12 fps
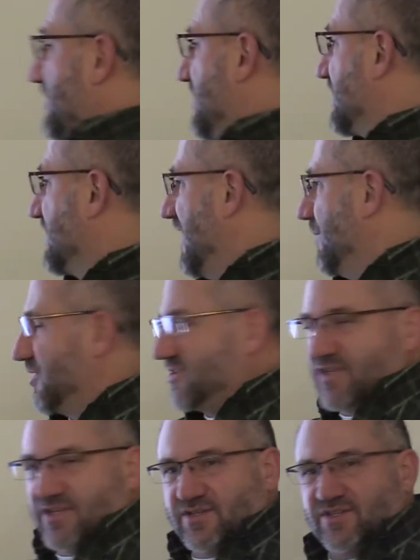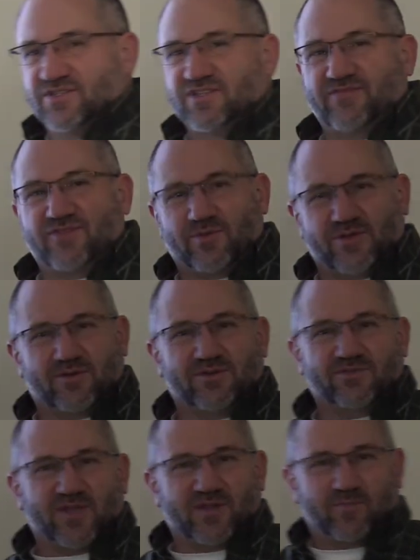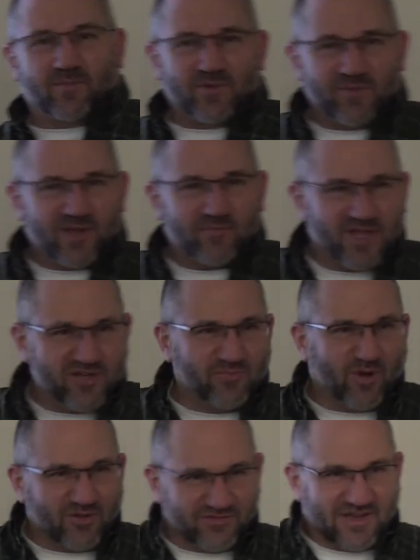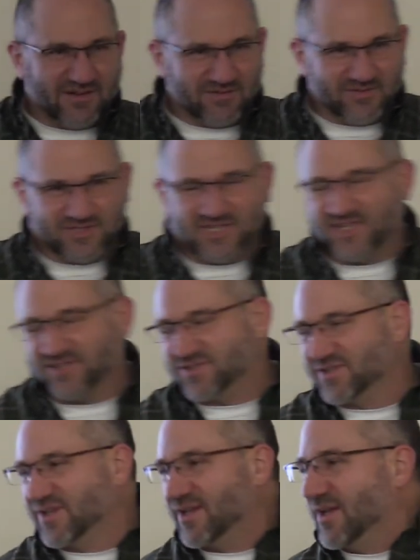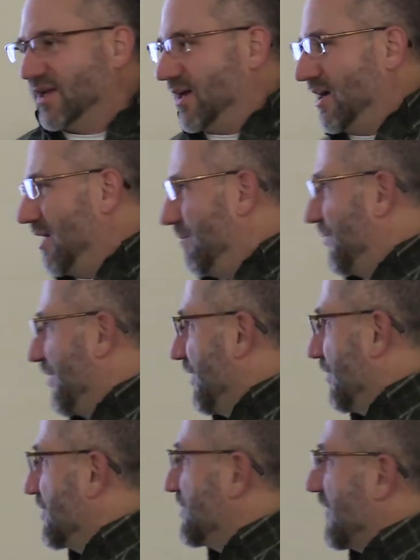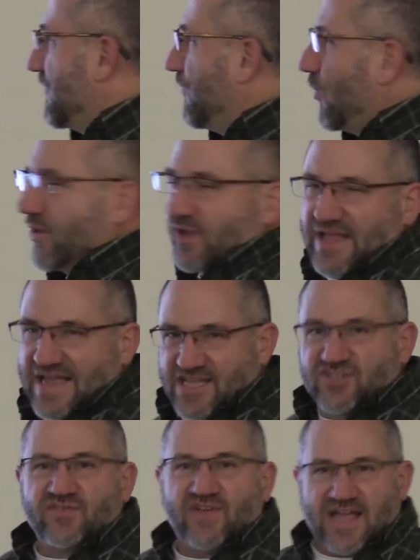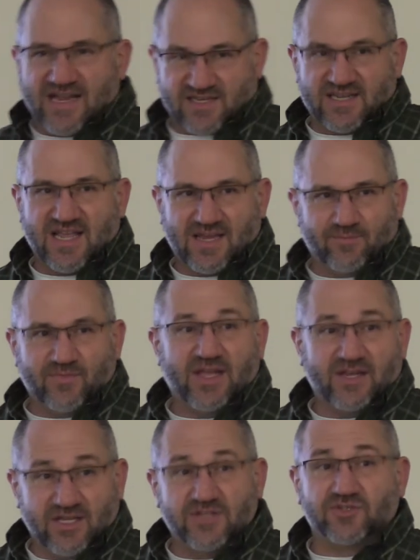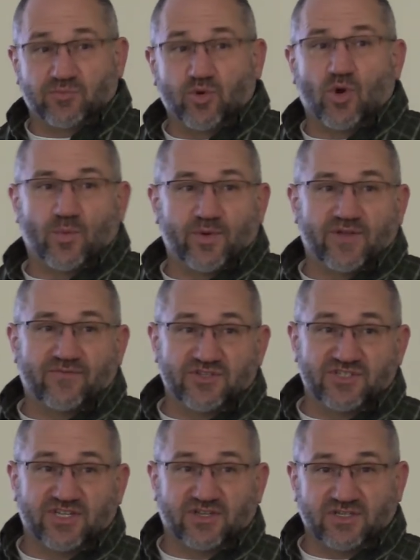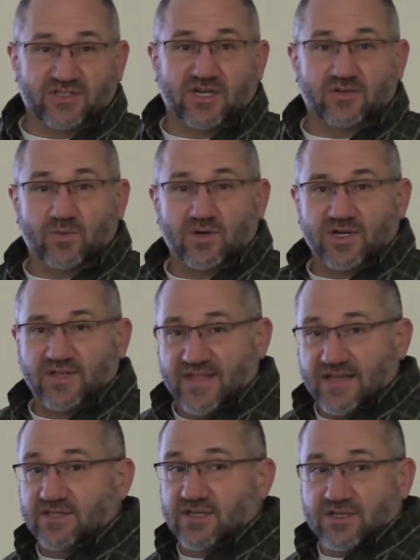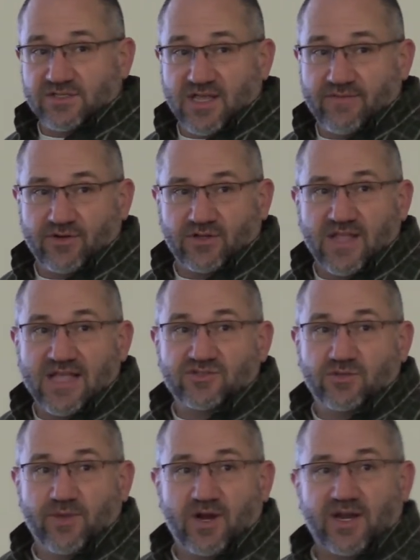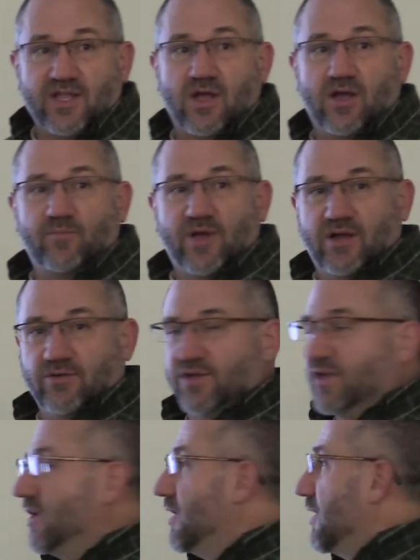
by duct tape. It's the, the stuff that we always make, we make baseballs out of as kids. Um, there is a foil H V A C tape that is appropriate for sealing ductwork, and that does have an elastomeric compound